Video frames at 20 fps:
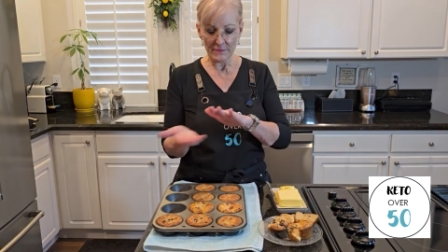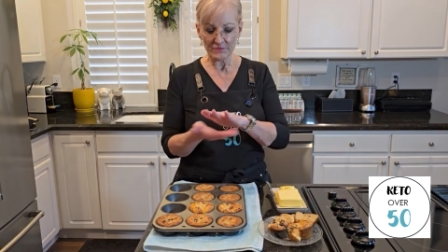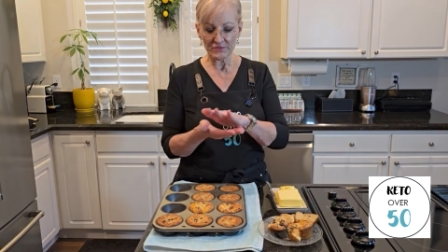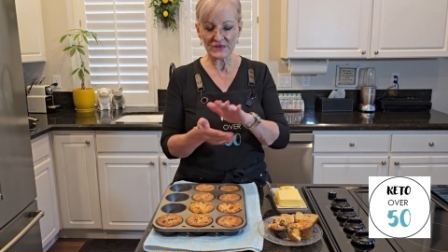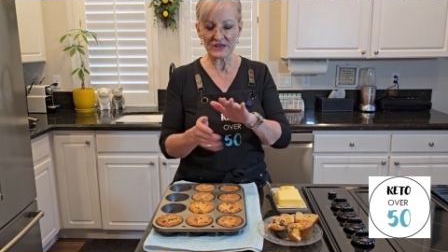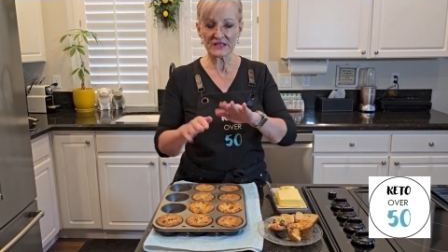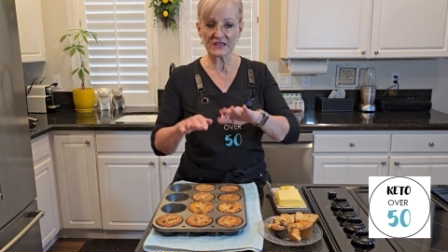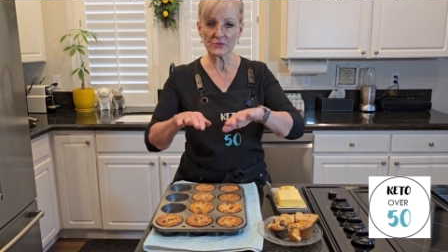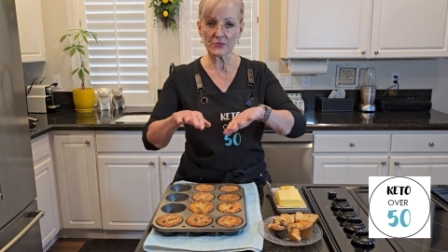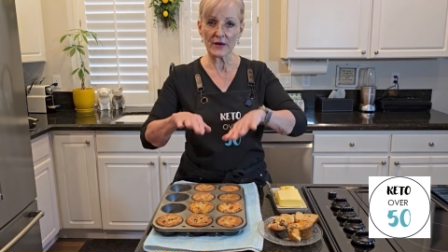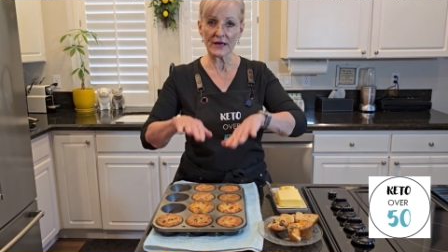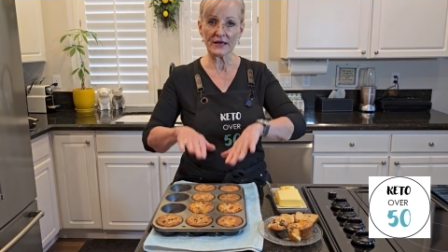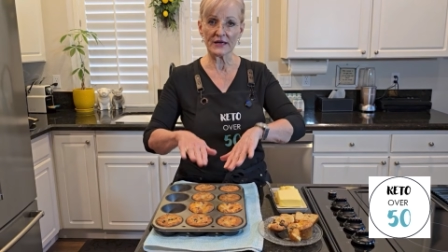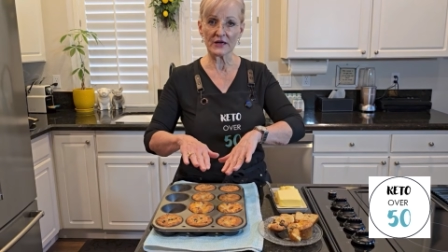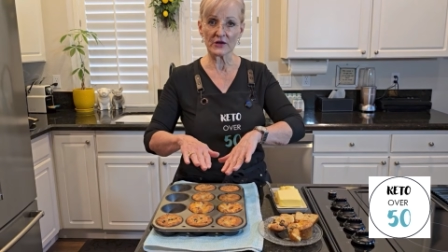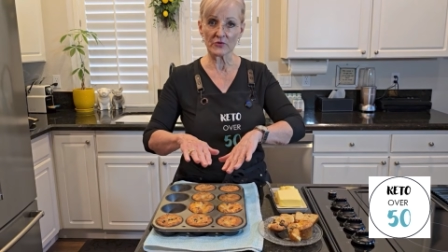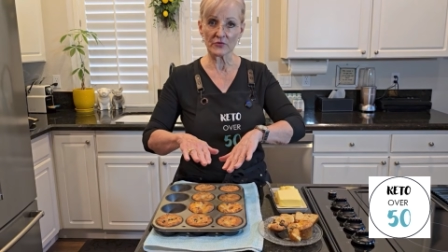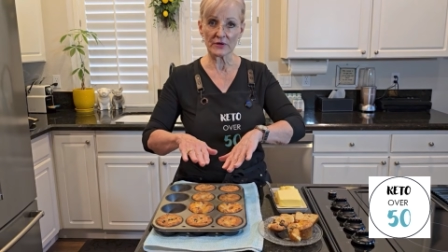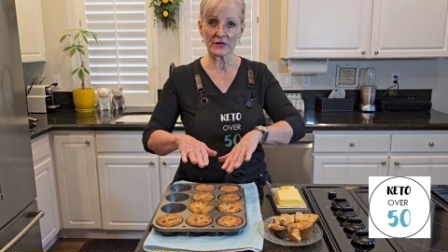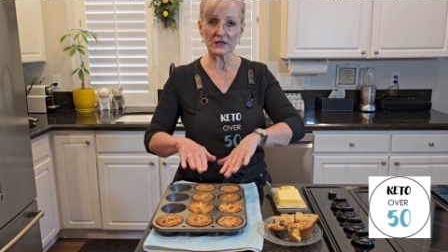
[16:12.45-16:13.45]
this way
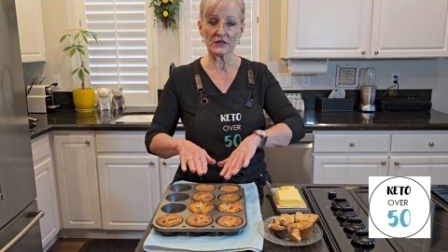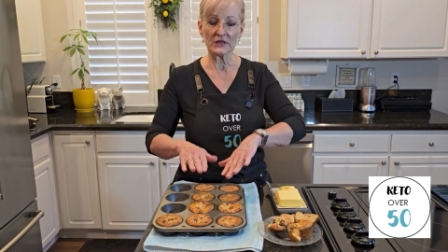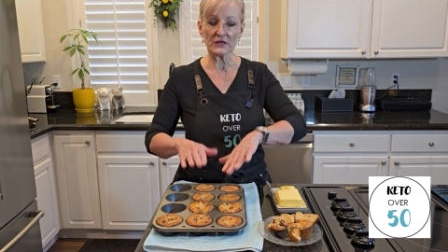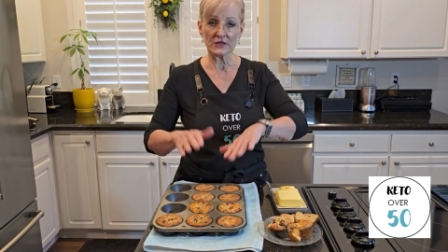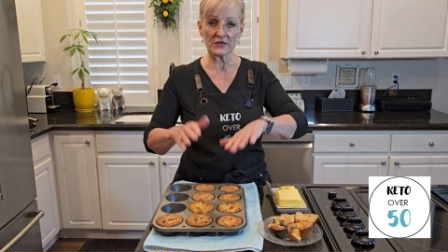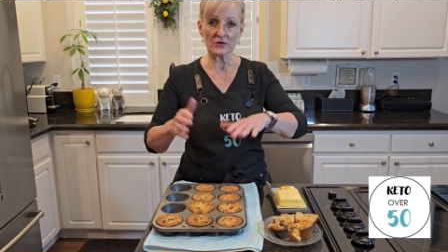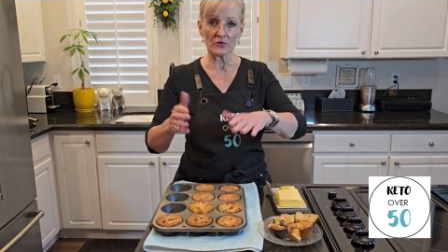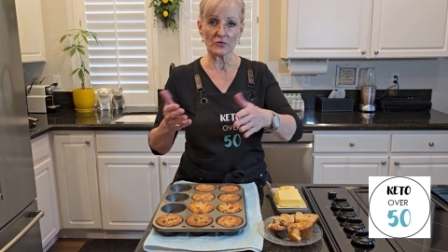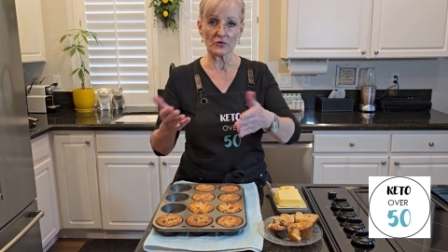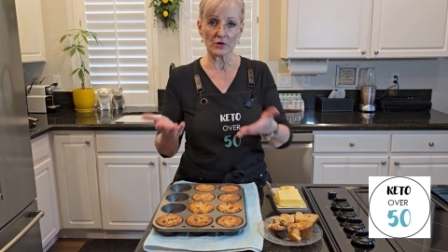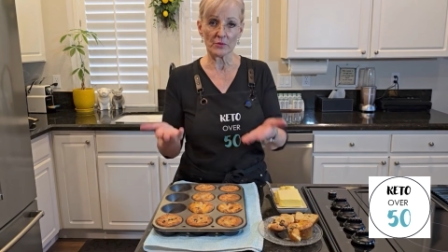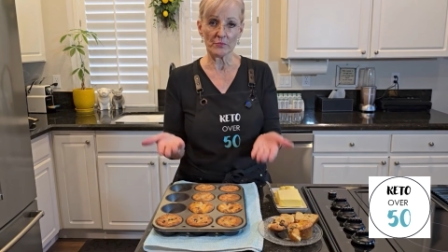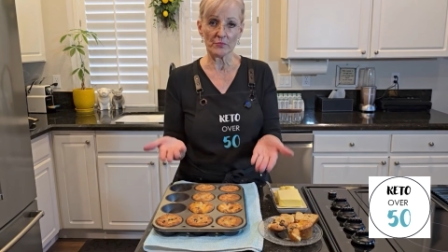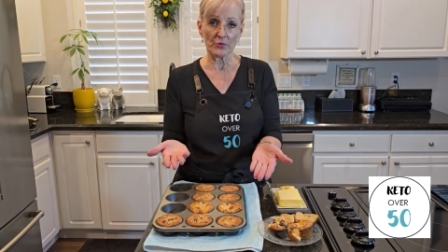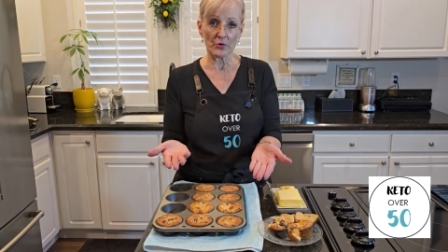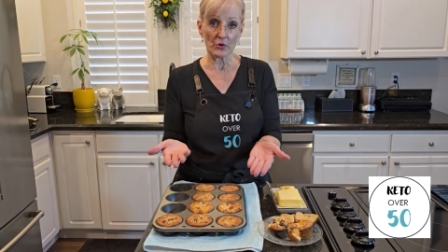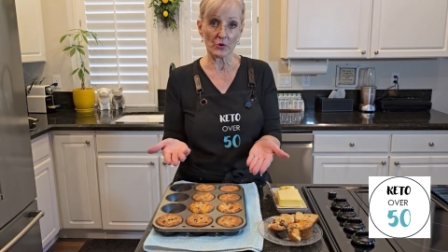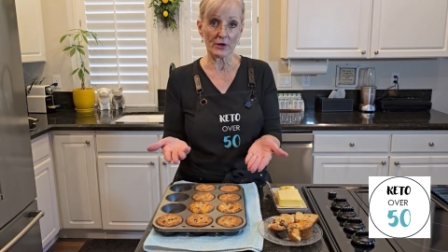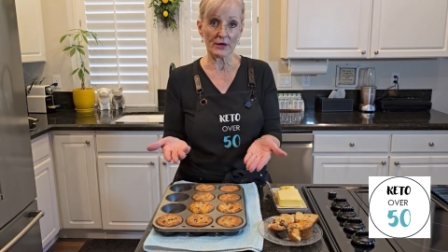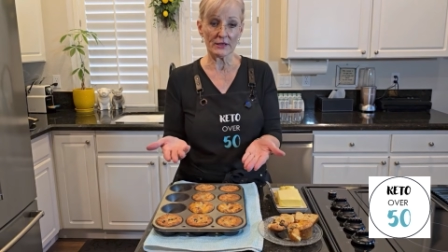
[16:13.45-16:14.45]
and grill it or
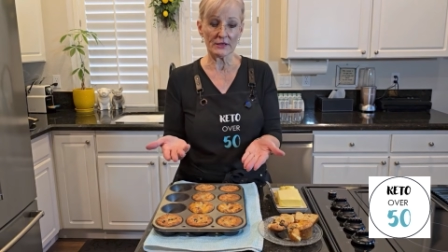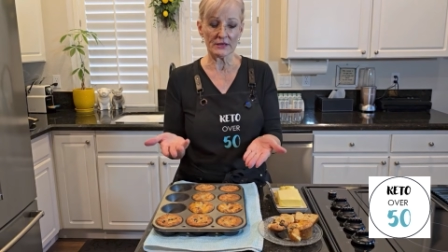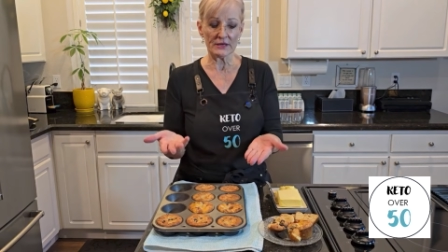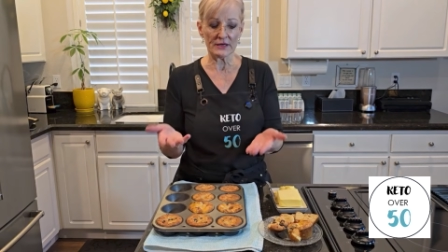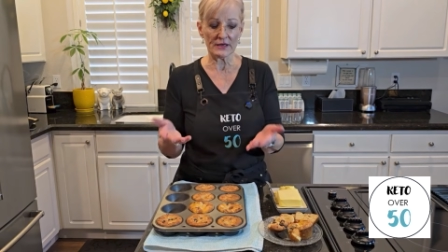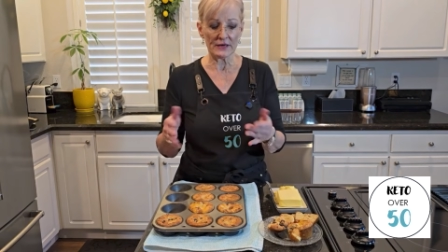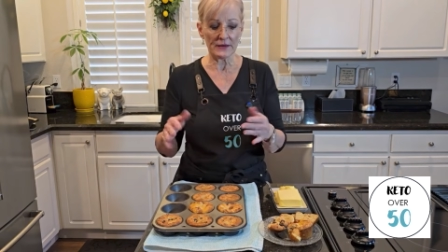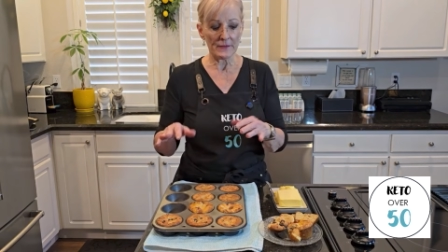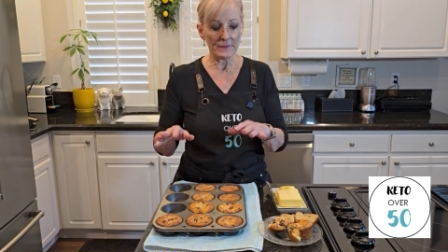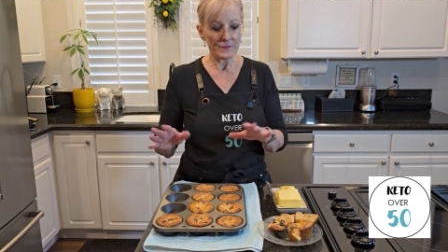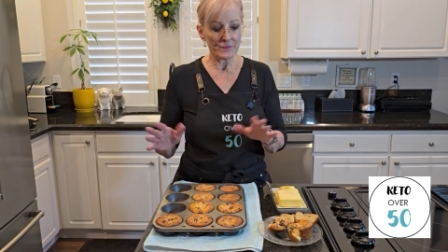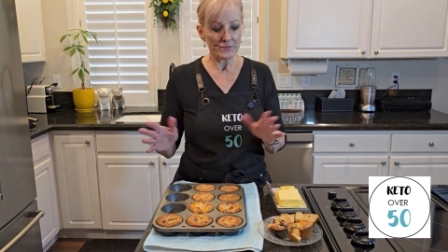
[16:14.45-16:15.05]
broil it.